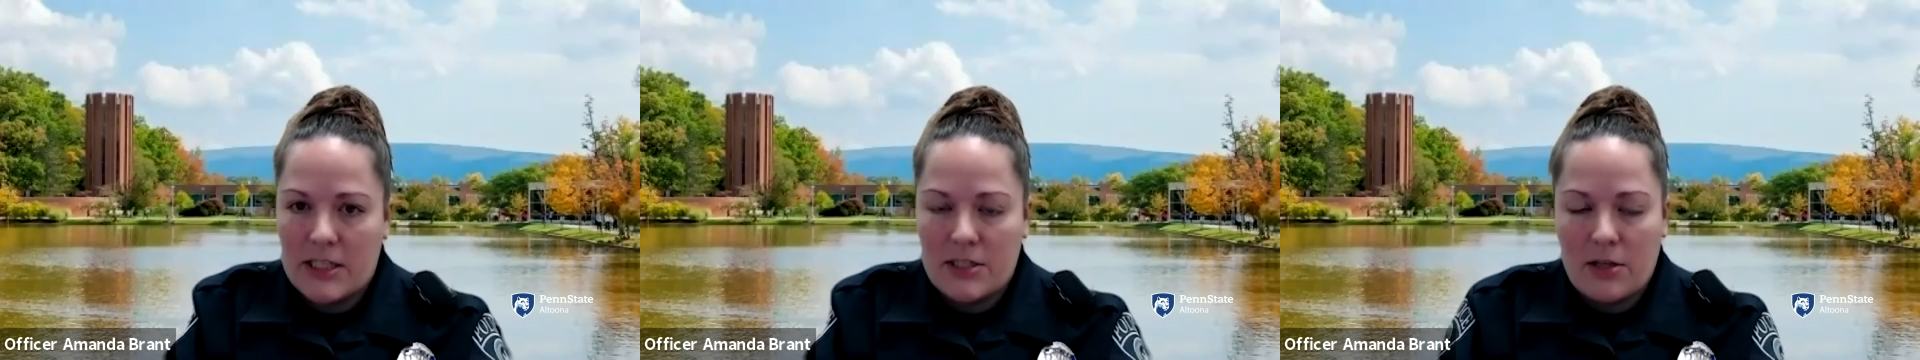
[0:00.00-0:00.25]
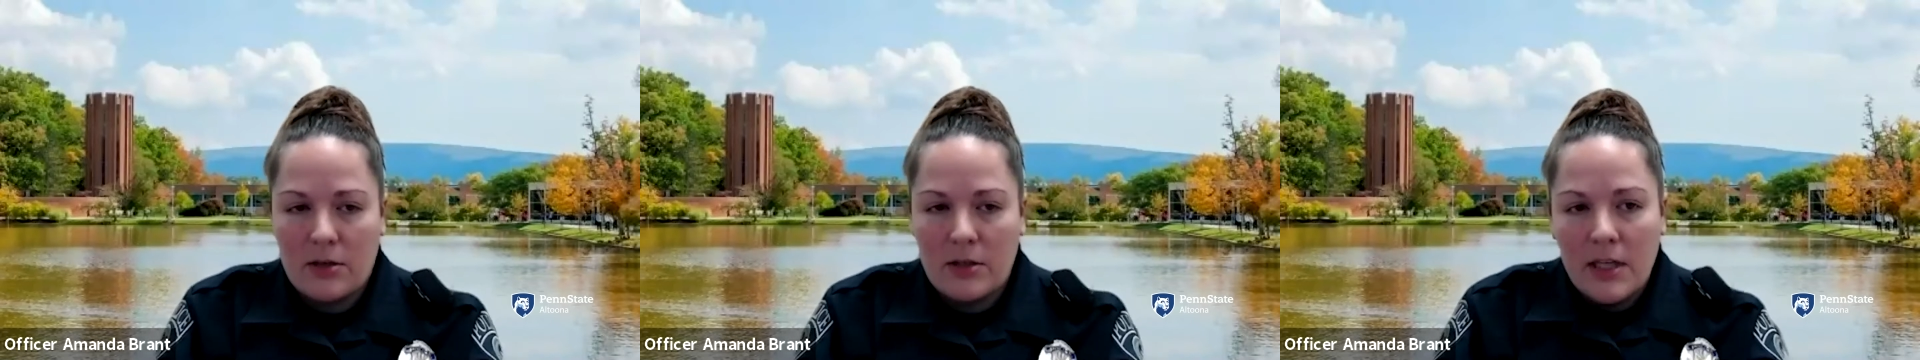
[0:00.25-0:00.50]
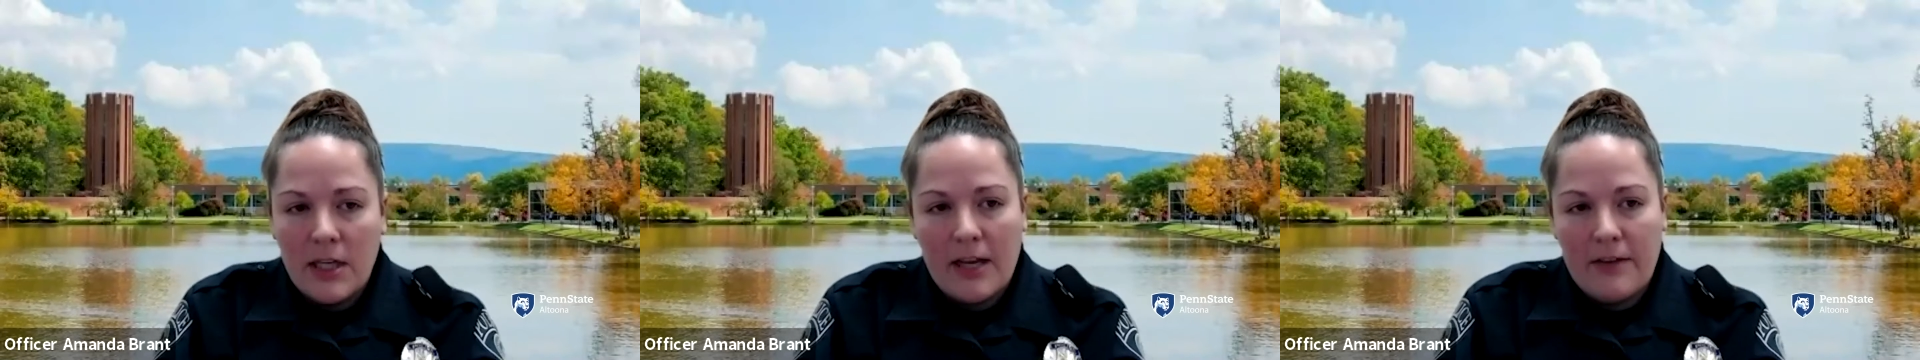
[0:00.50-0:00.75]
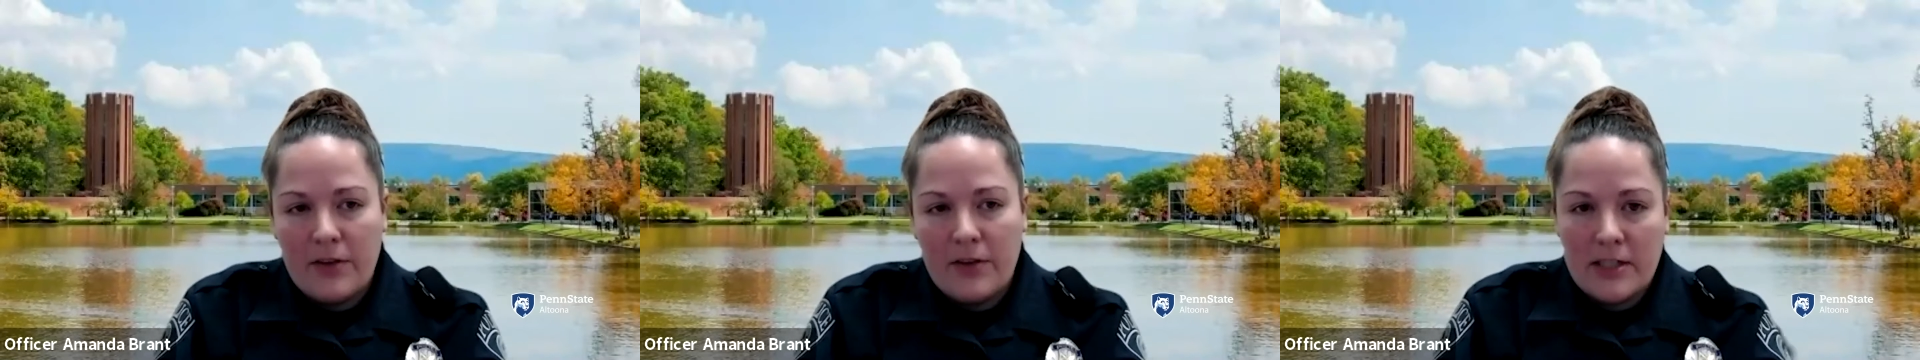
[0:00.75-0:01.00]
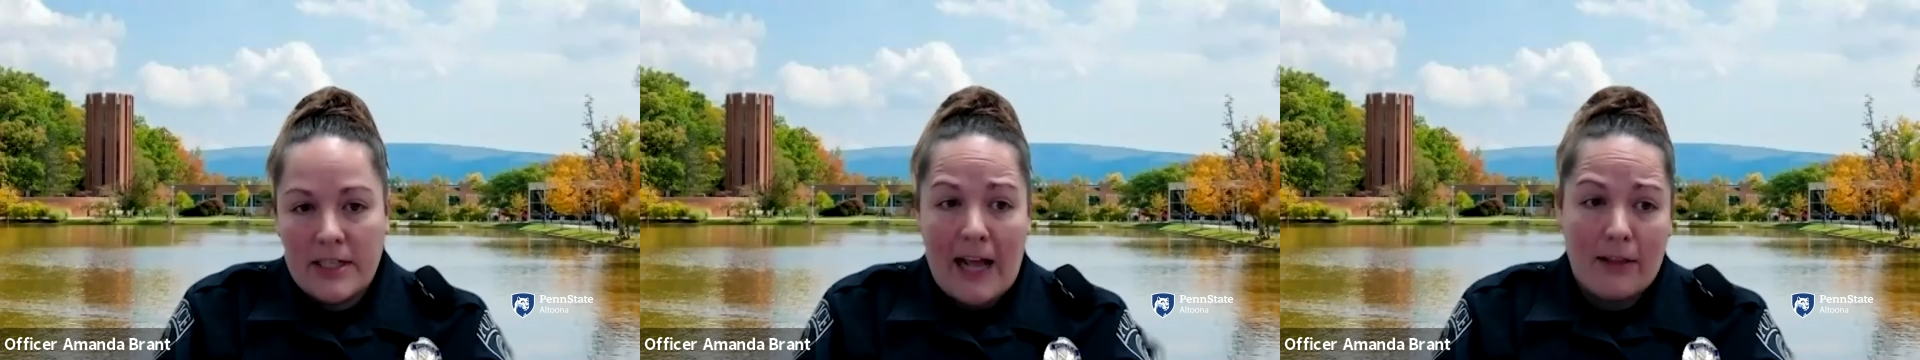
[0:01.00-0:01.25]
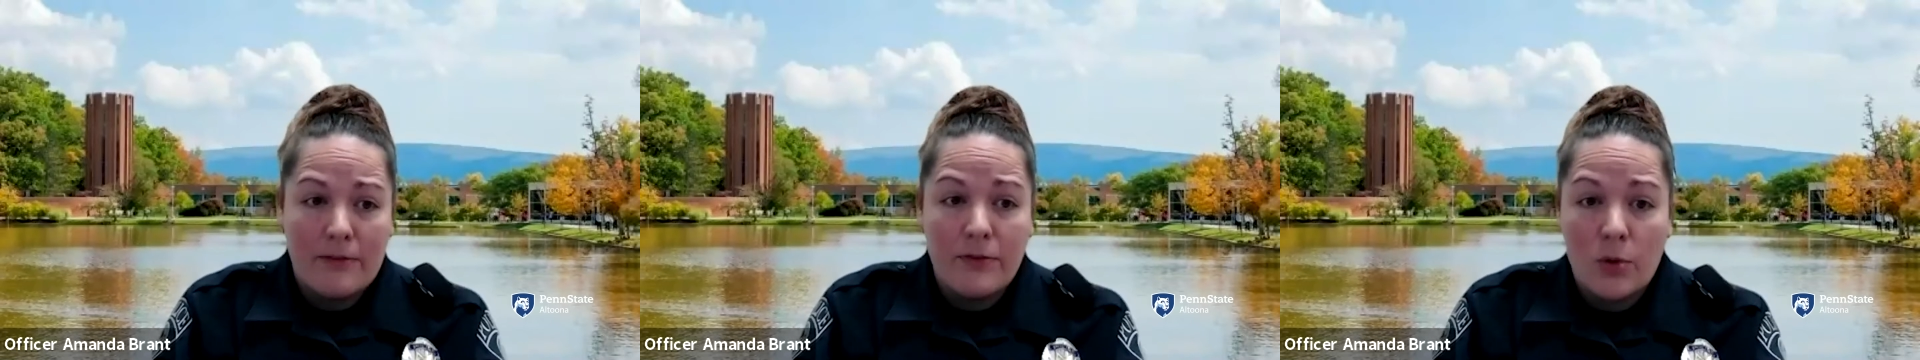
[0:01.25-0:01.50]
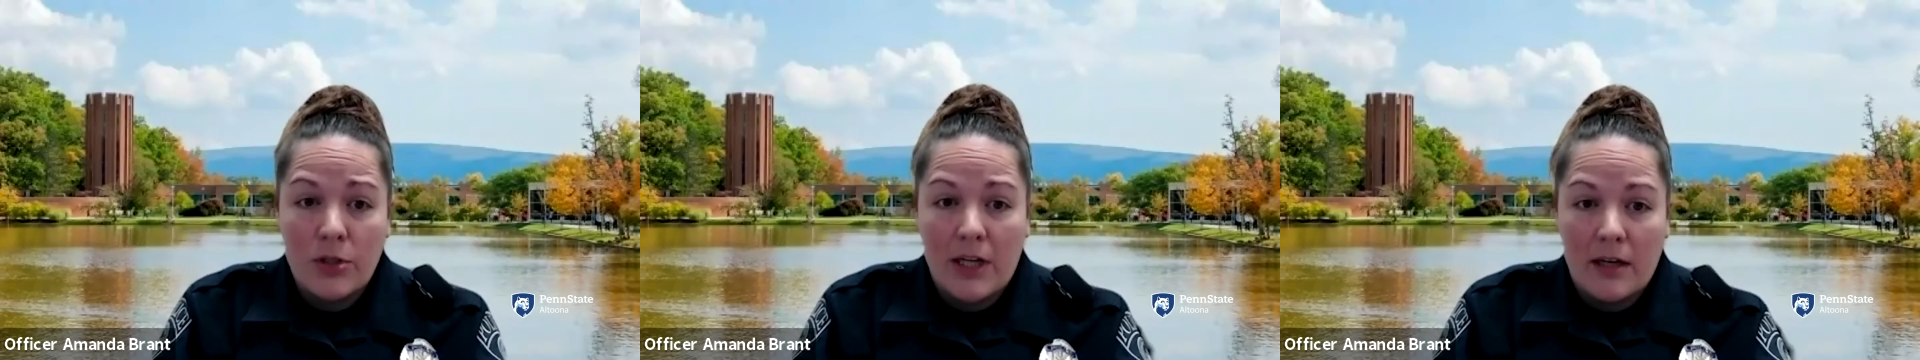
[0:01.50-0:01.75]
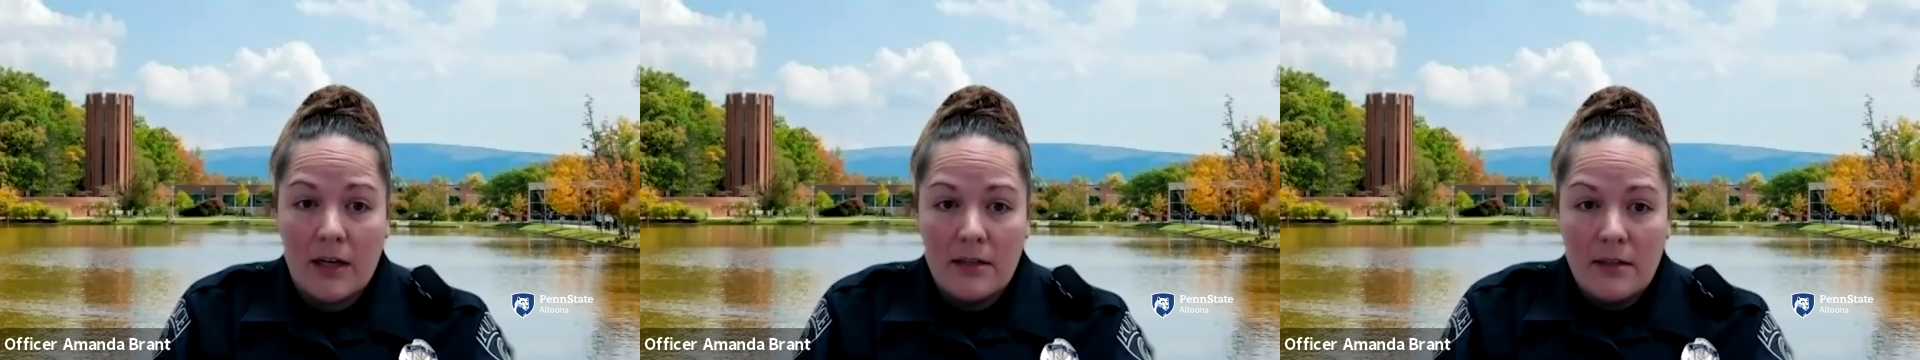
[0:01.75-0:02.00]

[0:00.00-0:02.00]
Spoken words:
So if you're in California